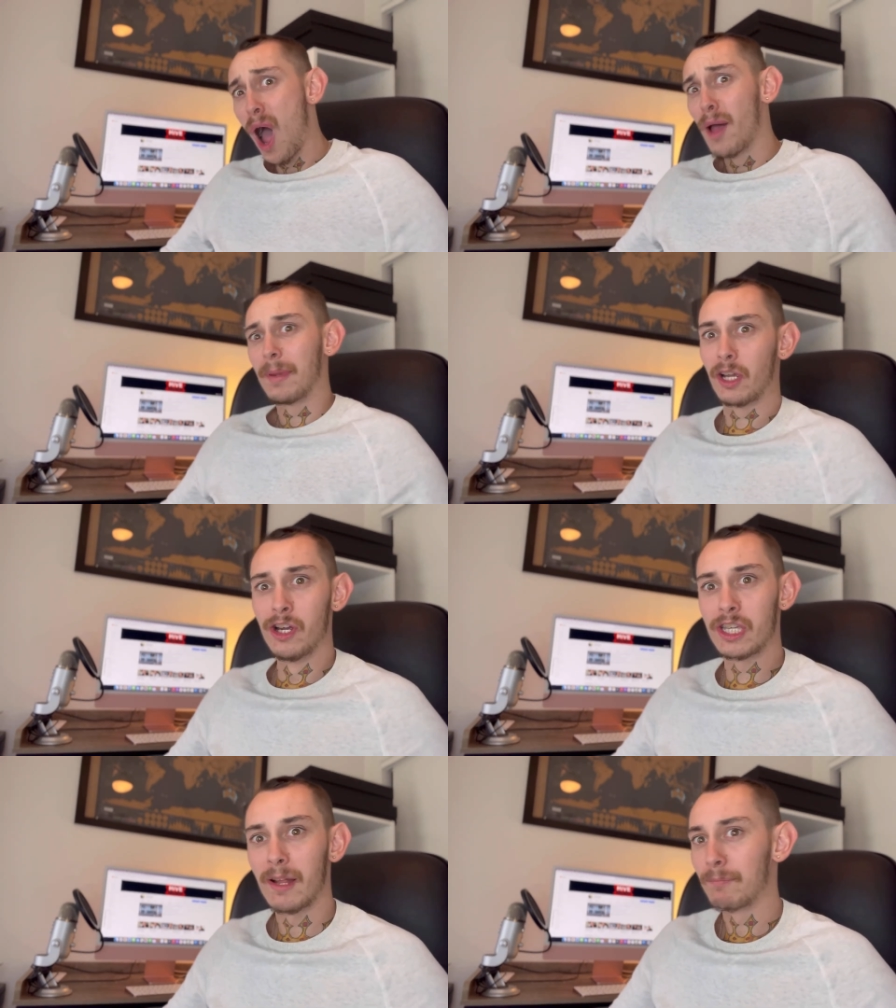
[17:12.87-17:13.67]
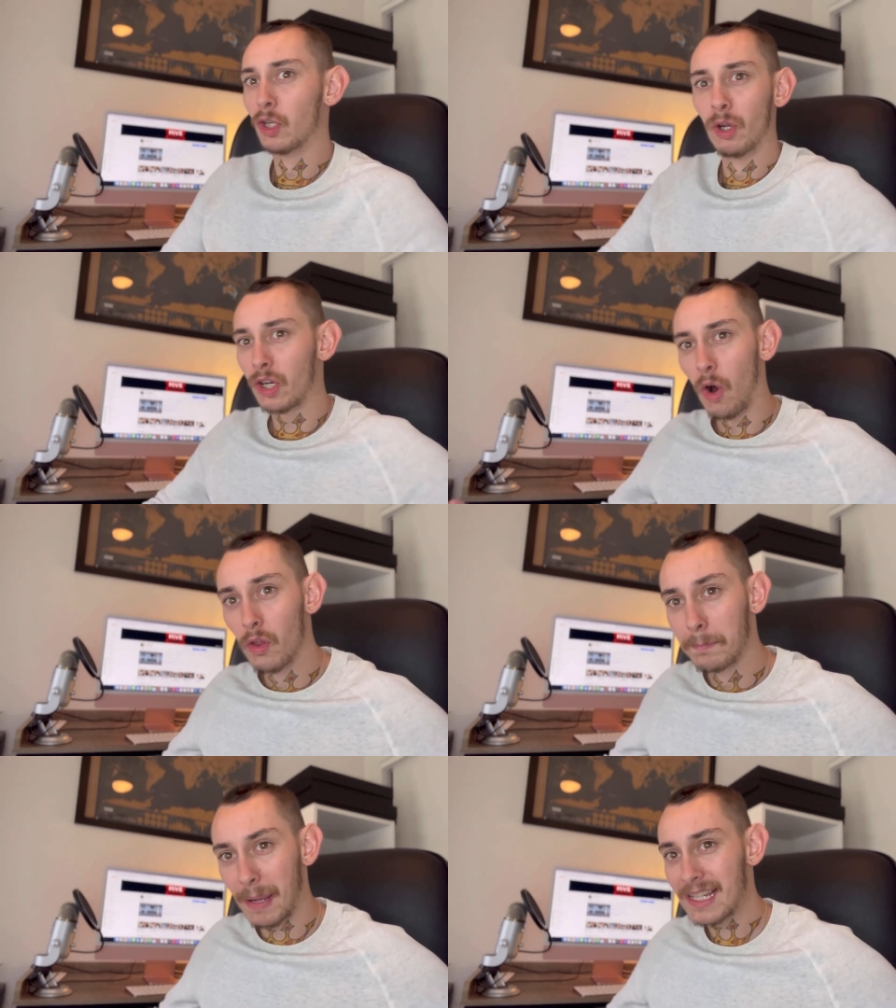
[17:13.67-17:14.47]
because you look at all the
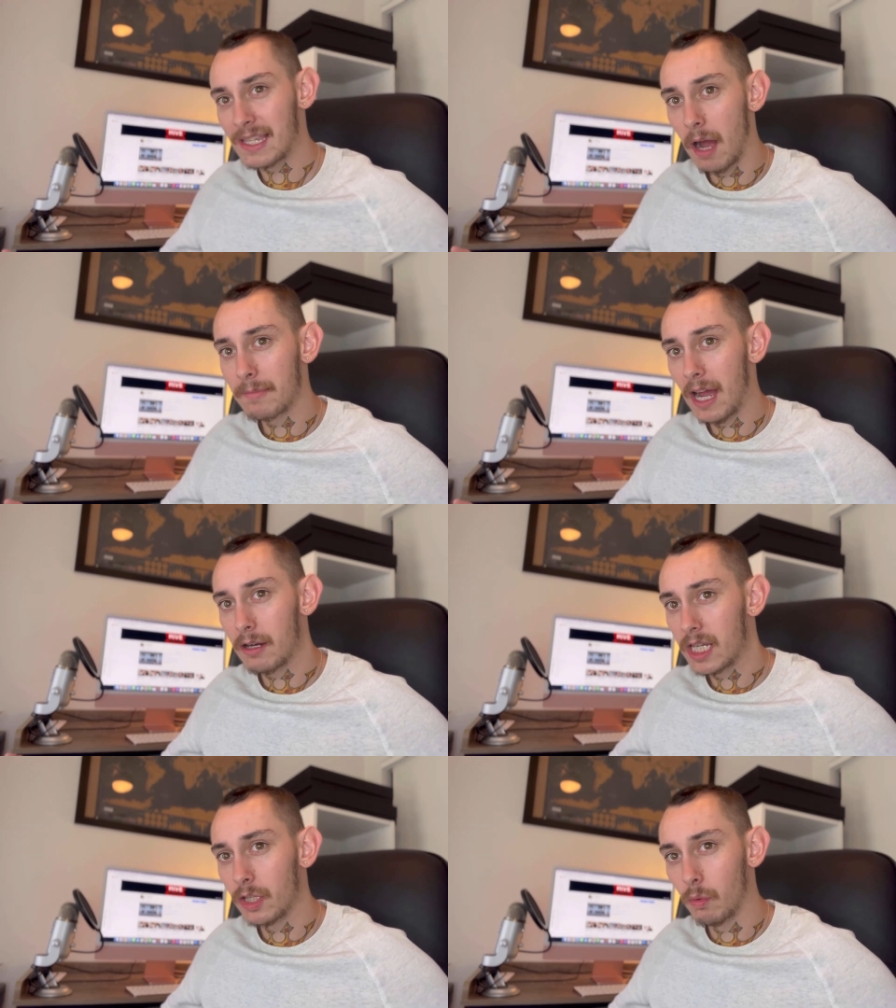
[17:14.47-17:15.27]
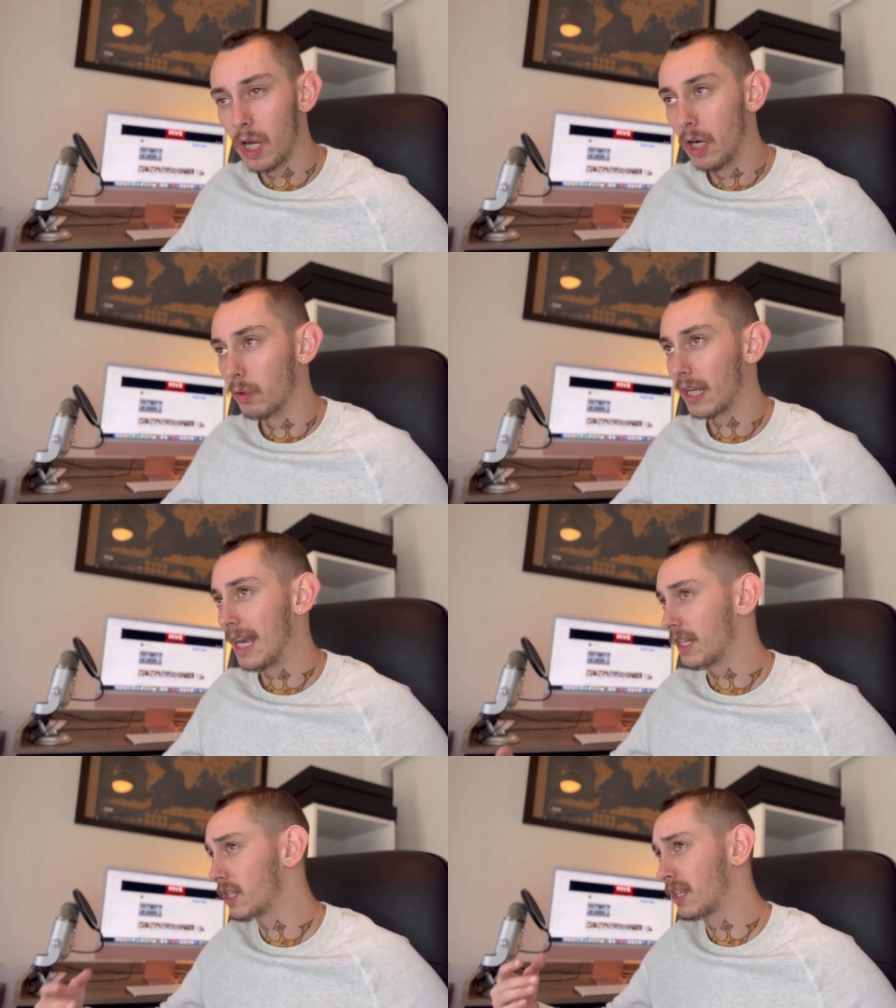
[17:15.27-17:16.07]
best thumbnails in the world
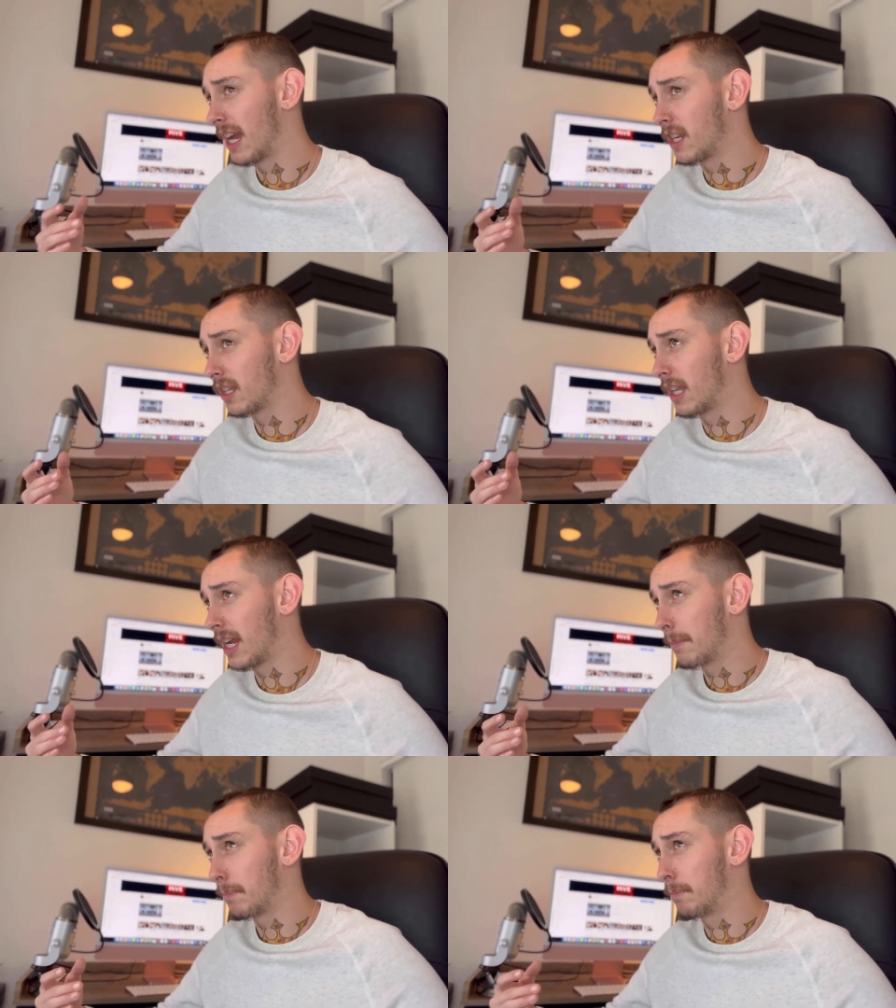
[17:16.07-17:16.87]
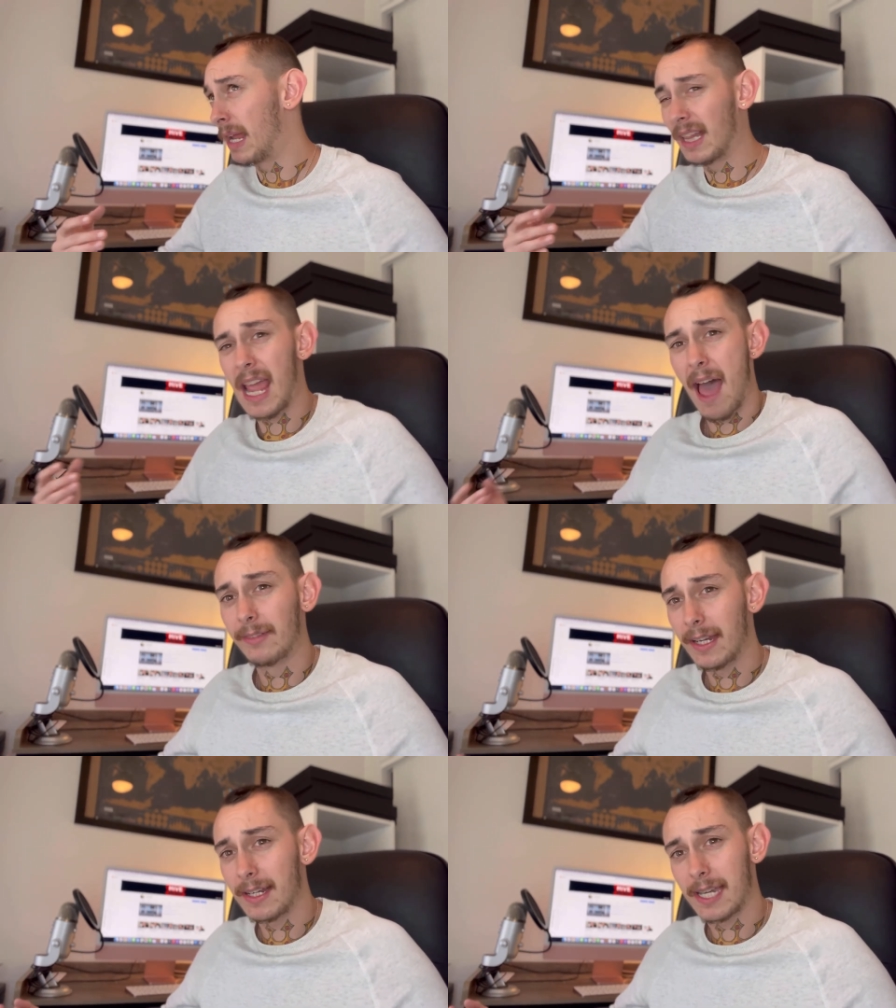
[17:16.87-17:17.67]
and they barely have
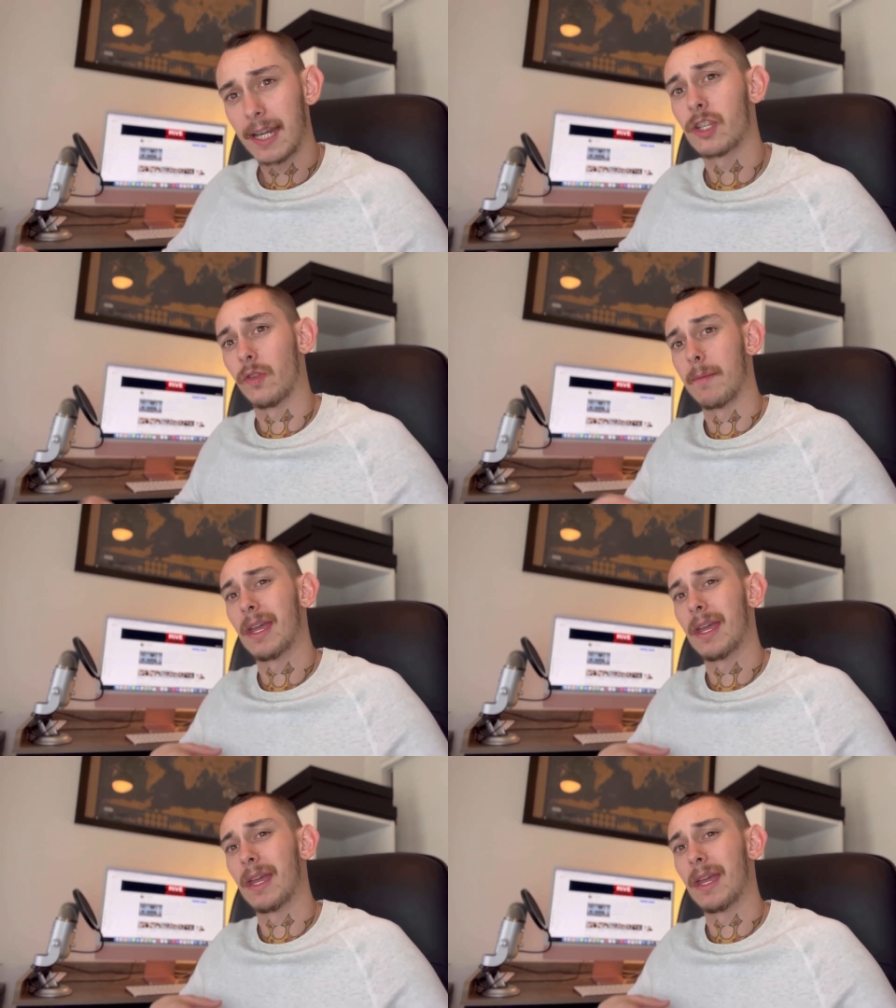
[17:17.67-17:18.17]
any text on them.